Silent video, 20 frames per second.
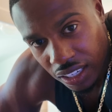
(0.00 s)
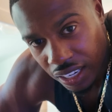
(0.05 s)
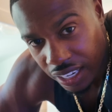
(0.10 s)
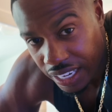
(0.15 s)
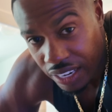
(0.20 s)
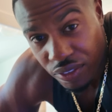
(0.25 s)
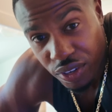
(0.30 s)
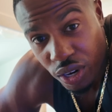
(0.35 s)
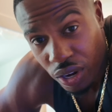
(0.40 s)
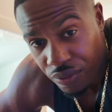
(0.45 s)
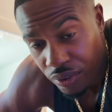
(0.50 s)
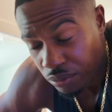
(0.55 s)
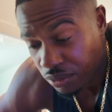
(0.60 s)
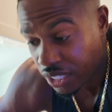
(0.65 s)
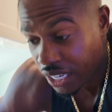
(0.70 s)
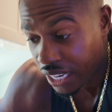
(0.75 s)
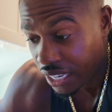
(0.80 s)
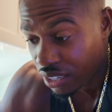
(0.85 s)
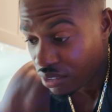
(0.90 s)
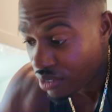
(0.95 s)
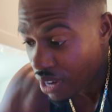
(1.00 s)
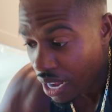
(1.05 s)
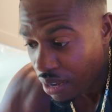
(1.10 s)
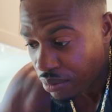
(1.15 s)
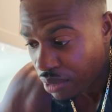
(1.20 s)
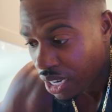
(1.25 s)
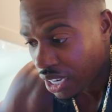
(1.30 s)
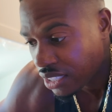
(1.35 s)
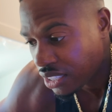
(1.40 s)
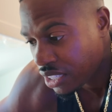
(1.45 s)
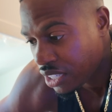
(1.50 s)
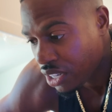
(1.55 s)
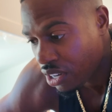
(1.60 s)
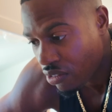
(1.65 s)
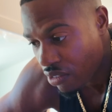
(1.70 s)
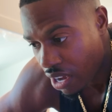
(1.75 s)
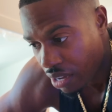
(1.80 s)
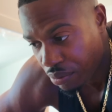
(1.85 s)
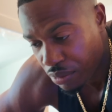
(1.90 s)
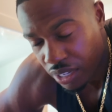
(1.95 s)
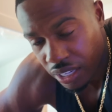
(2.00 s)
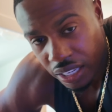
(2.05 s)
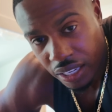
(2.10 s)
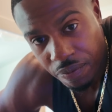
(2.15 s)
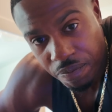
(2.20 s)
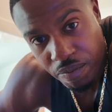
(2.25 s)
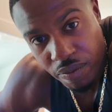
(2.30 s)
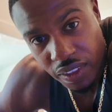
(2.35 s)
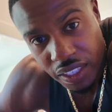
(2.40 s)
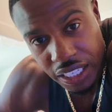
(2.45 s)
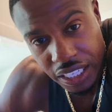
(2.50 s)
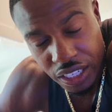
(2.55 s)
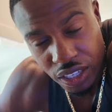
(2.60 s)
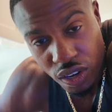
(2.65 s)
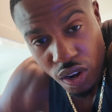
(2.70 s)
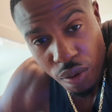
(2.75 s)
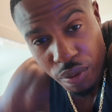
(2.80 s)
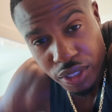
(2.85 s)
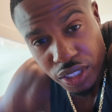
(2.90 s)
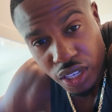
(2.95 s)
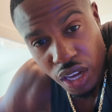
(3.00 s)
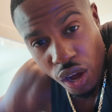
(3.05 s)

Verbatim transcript: I never know if I'm saying it right, but you can correct me in the comments.